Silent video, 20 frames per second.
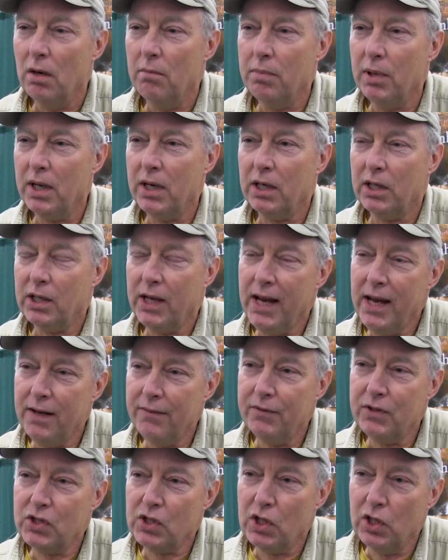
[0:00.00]
but a
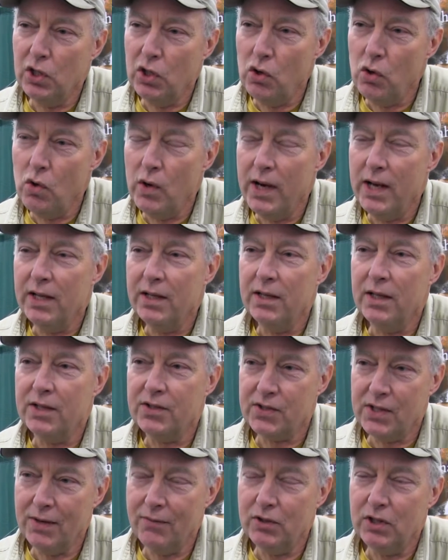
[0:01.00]
canvas canoe in a
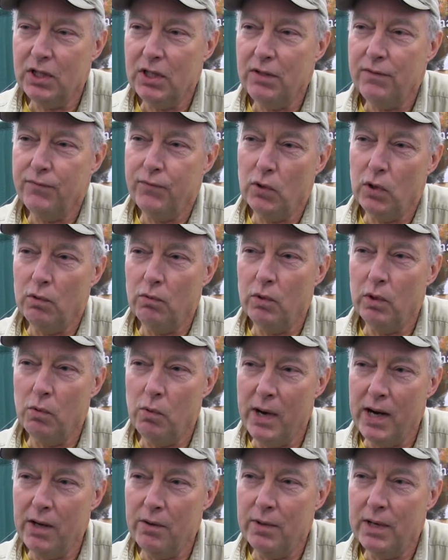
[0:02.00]
17-foot will
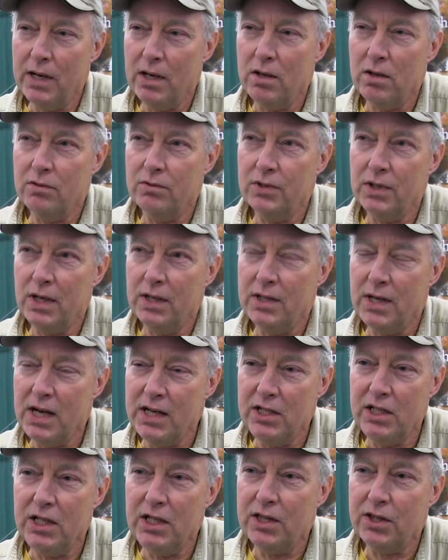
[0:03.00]
weigh around
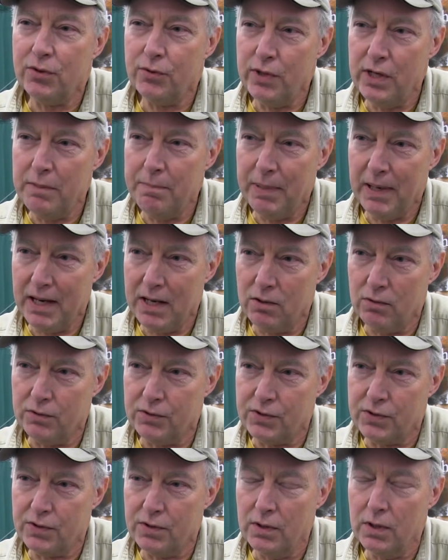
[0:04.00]
93
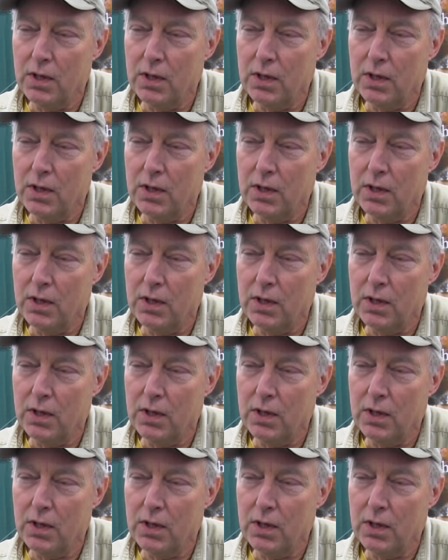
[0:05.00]
pounds.